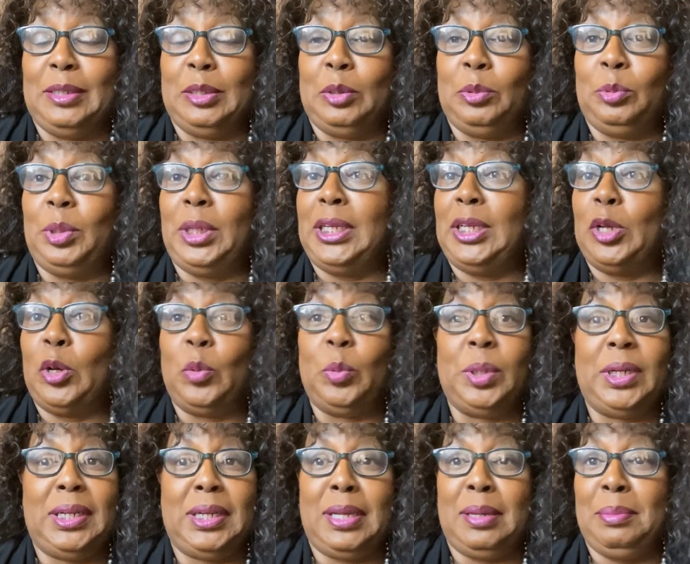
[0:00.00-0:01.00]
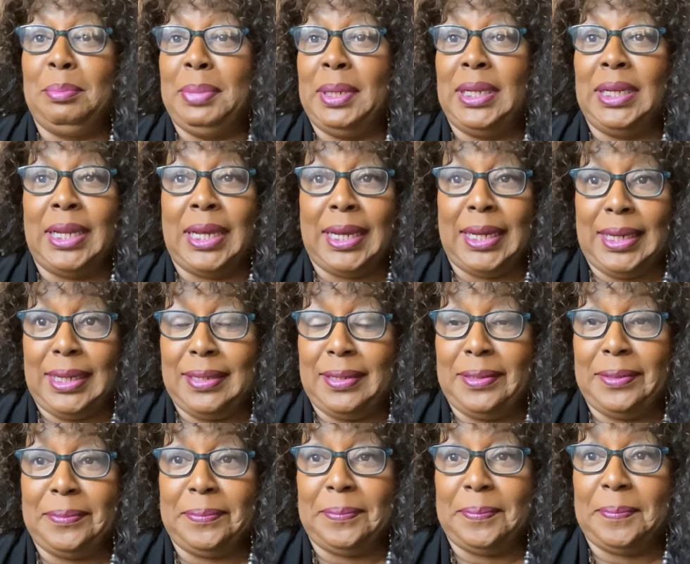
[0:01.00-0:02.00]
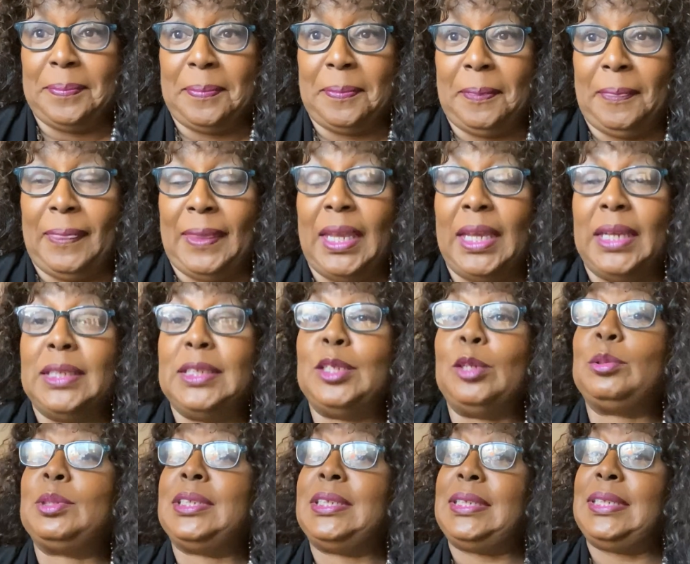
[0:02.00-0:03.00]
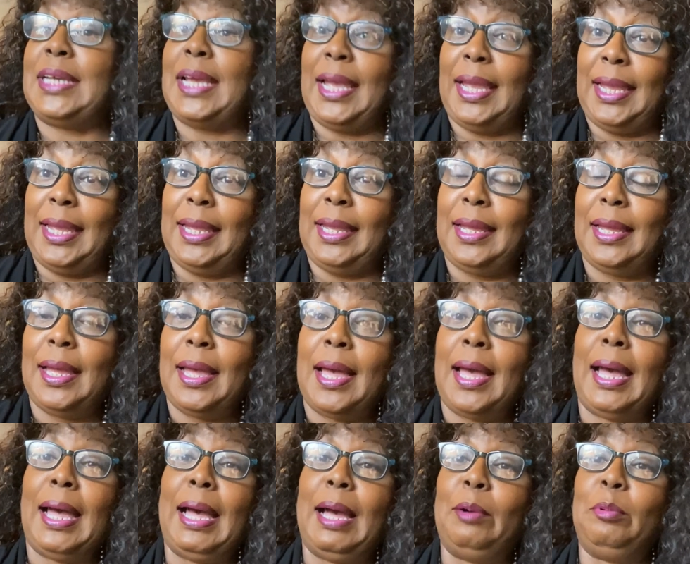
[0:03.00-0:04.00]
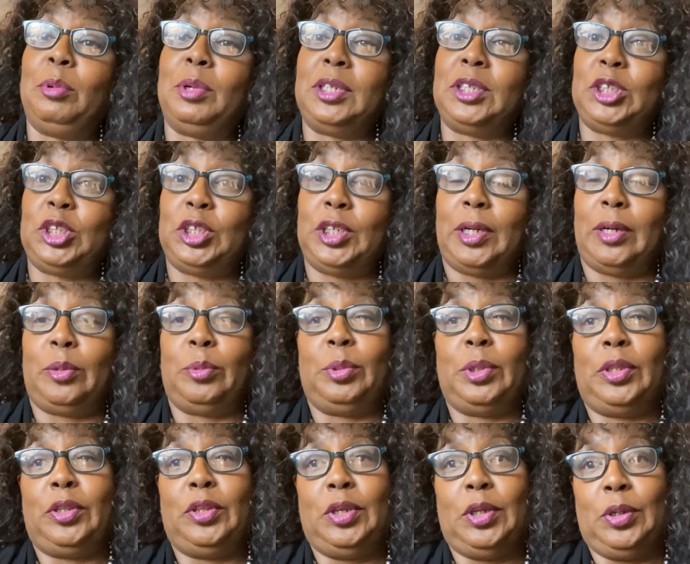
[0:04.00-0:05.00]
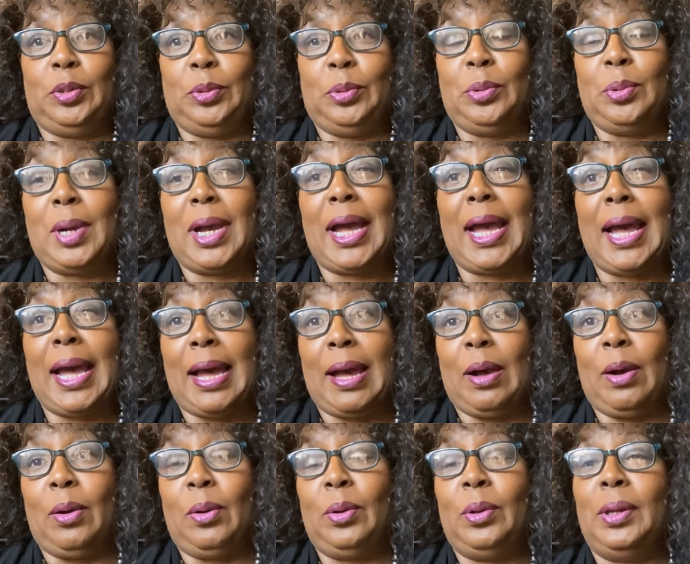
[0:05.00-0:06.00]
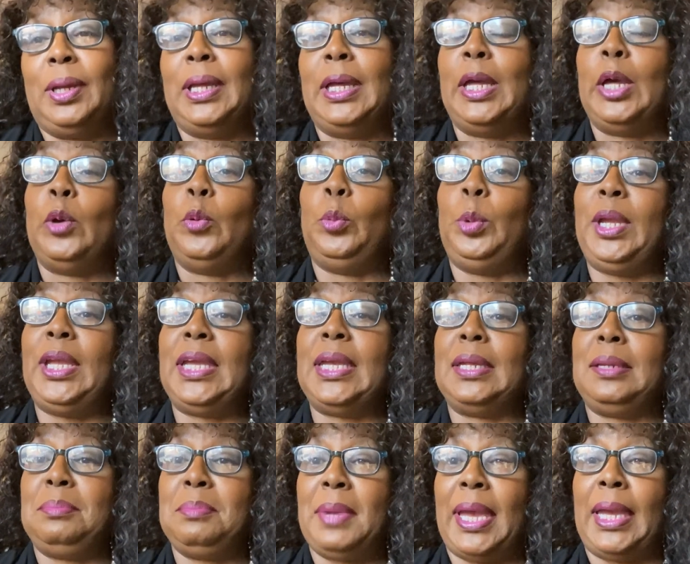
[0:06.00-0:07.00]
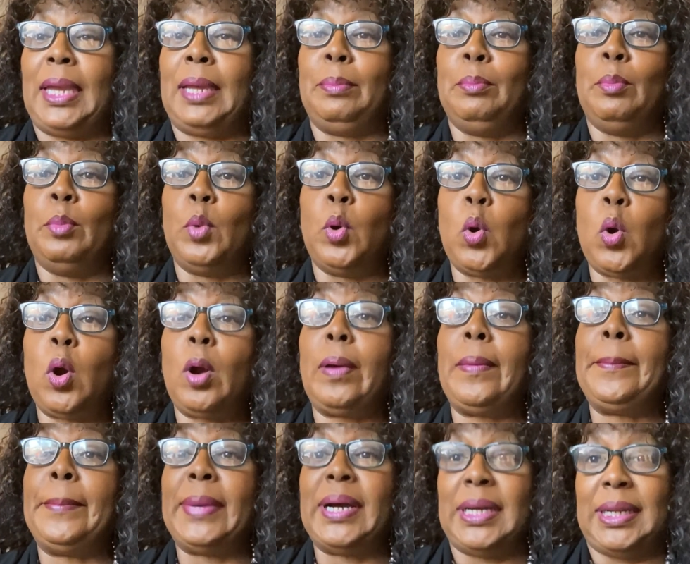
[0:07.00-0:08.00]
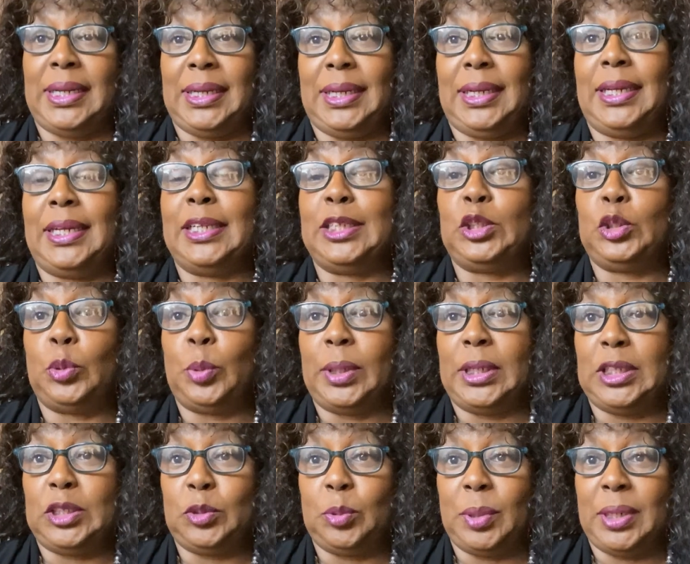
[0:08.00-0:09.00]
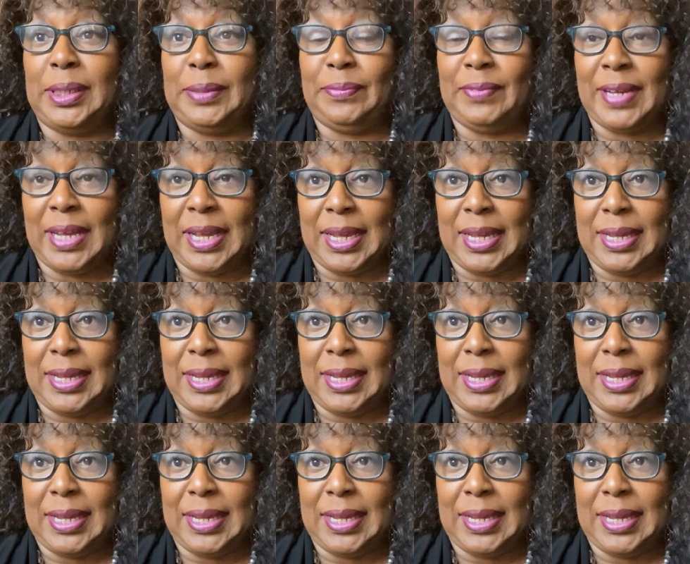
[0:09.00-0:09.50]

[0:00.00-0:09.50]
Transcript: we know what it can be like. So today, I want to share with you how we can make more money in 2025.